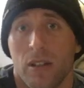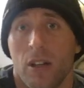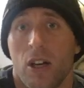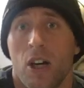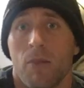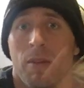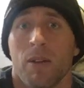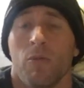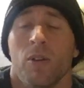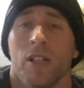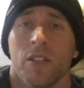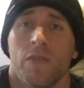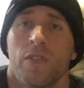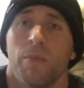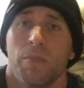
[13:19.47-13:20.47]
all my
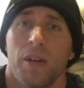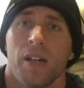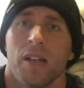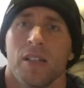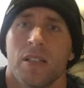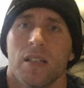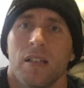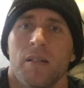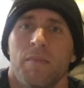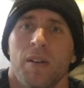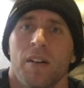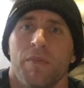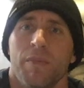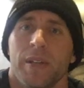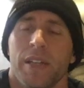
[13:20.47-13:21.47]
ones for Buzz
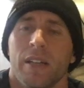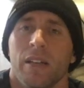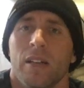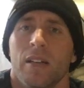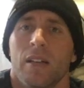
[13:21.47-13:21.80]
above me.